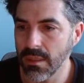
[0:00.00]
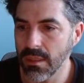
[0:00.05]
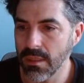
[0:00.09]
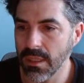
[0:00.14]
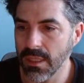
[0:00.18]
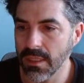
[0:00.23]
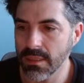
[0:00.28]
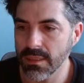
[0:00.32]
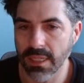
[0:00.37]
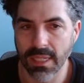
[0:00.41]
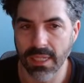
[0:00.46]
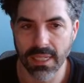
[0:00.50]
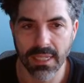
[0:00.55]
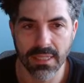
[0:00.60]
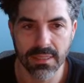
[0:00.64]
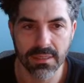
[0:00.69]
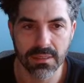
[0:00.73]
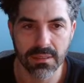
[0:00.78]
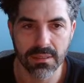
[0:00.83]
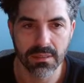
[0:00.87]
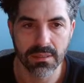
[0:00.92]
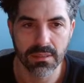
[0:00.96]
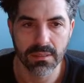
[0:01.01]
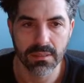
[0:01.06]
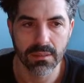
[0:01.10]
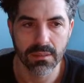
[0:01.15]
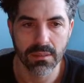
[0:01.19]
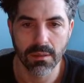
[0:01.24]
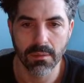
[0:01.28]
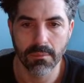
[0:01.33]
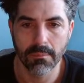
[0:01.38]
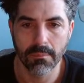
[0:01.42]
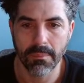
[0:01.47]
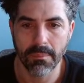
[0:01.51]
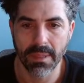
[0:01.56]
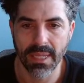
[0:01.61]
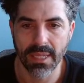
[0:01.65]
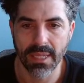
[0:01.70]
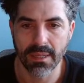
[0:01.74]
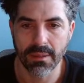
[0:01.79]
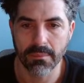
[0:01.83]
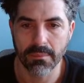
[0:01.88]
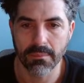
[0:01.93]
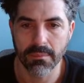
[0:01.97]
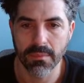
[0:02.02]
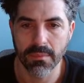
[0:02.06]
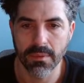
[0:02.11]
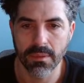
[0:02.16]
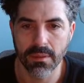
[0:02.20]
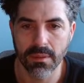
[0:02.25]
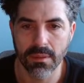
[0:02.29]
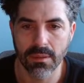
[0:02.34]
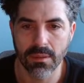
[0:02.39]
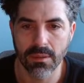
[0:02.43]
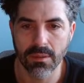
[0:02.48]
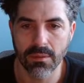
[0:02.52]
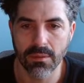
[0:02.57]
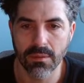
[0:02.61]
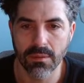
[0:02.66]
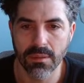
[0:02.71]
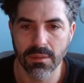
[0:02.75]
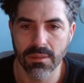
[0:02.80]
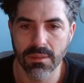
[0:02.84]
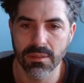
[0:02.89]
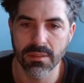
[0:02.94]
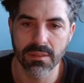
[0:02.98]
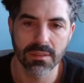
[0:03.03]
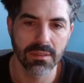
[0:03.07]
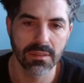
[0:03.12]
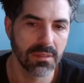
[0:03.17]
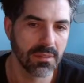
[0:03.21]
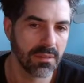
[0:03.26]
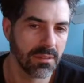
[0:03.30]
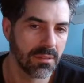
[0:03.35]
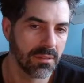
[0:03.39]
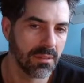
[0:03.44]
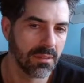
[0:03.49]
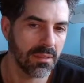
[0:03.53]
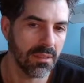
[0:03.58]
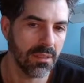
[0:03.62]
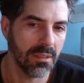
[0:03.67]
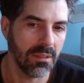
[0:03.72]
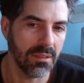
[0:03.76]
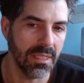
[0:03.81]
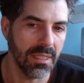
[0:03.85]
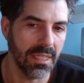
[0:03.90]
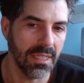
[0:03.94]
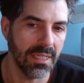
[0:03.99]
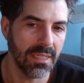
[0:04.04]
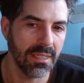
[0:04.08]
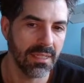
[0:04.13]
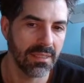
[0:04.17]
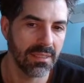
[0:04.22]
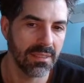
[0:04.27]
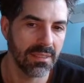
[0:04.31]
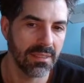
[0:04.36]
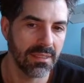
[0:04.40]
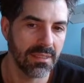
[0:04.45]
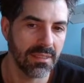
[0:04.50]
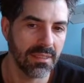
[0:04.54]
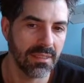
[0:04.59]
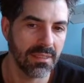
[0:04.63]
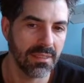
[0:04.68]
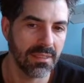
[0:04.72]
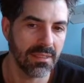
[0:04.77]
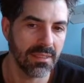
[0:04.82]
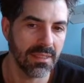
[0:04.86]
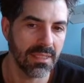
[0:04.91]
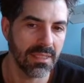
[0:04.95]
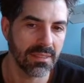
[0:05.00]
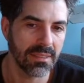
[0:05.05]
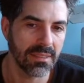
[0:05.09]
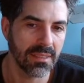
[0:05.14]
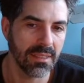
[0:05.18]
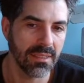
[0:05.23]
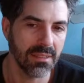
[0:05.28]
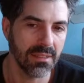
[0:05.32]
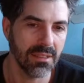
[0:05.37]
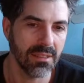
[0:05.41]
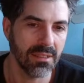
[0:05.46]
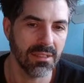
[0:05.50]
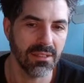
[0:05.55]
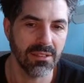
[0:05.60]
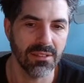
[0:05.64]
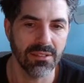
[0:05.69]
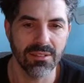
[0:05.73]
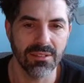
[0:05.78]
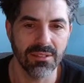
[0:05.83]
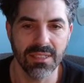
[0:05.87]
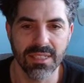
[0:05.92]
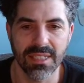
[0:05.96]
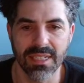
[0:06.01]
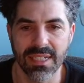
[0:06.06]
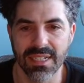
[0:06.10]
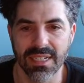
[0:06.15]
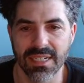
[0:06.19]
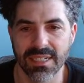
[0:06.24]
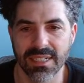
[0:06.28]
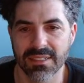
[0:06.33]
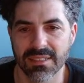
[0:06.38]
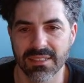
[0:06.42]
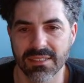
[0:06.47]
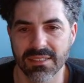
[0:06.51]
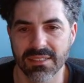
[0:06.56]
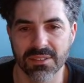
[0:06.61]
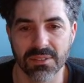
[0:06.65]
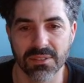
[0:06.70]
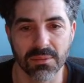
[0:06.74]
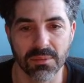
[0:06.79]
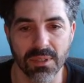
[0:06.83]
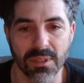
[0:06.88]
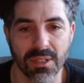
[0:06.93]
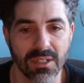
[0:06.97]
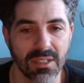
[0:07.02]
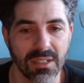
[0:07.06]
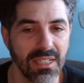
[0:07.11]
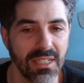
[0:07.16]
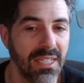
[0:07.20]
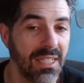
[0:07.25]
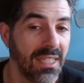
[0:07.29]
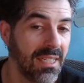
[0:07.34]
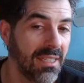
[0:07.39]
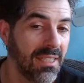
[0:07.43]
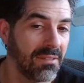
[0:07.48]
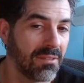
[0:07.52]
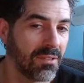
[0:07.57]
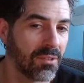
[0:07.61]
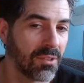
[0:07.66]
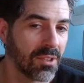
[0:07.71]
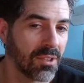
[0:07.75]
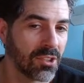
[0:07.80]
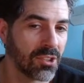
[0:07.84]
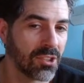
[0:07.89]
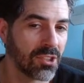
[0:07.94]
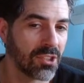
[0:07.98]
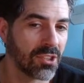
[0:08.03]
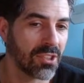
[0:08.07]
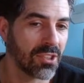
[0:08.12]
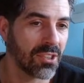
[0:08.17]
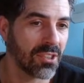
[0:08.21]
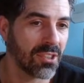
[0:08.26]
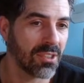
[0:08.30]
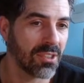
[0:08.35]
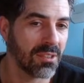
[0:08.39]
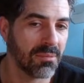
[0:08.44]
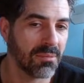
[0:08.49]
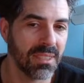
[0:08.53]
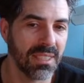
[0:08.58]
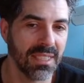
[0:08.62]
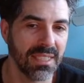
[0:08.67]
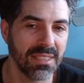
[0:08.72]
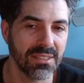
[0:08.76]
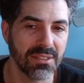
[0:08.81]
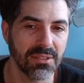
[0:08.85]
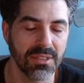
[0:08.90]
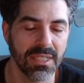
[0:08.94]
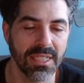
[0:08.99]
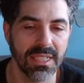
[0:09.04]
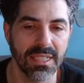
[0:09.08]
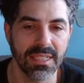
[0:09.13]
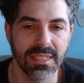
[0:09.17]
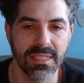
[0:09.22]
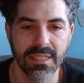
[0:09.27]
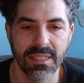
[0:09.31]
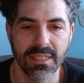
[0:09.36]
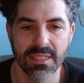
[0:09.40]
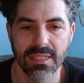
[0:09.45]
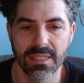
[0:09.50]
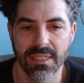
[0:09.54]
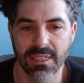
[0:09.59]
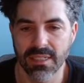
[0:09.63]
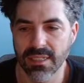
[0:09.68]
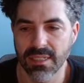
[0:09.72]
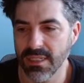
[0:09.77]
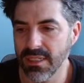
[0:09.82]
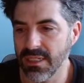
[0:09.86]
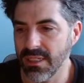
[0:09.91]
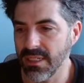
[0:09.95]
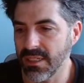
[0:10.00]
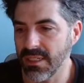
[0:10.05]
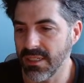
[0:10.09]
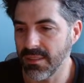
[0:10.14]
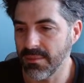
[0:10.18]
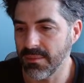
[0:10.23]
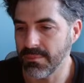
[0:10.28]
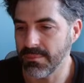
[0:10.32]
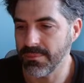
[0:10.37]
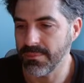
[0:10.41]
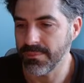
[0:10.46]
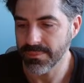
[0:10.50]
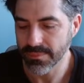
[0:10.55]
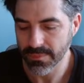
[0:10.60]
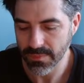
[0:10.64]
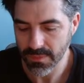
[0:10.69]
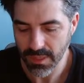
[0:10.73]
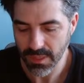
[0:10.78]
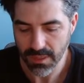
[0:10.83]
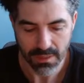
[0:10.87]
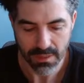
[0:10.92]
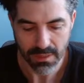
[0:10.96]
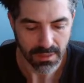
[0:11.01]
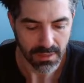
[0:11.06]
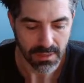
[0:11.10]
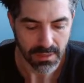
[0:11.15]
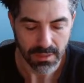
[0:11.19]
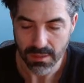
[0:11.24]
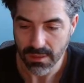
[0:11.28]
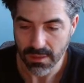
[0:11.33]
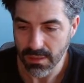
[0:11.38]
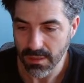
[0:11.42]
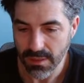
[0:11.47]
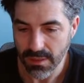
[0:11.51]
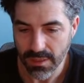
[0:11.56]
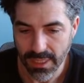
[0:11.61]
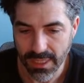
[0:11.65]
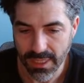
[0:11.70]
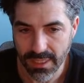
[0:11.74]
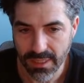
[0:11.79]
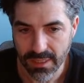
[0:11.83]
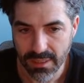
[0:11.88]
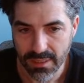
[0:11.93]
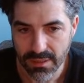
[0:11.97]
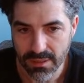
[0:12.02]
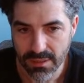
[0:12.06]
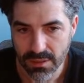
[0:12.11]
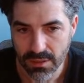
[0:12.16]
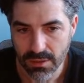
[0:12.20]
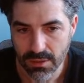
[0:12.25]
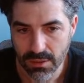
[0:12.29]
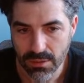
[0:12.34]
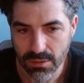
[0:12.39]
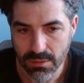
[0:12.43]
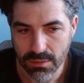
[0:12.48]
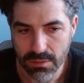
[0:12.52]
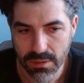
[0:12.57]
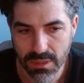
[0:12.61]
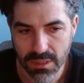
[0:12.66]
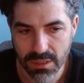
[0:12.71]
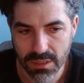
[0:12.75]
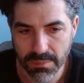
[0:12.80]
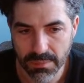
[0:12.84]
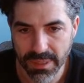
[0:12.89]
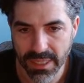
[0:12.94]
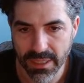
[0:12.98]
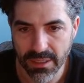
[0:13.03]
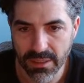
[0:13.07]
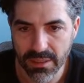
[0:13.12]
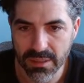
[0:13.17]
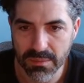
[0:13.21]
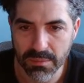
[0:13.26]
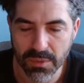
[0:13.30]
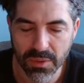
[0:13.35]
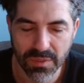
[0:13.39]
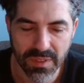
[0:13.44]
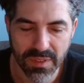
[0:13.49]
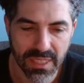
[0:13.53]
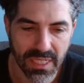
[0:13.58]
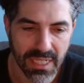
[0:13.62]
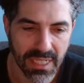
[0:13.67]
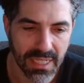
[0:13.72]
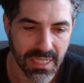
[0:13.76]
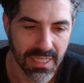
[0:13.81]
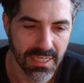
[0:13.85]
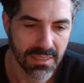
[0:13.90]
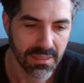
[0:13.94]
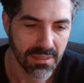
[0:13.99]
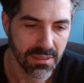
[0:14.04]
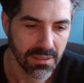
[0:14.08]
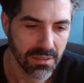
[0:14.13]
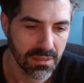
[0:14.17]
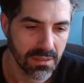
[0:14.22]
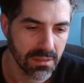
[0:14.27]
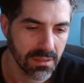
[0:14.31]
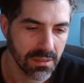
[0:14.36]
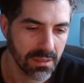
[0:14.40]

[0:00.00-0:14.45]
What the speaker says: Sass? Bam. Oh? Oh yeah. Oh, that's cute. Oh yeah. That's the wrong eye for sure, but that's okay. Um, hey, so despair is moving the eyes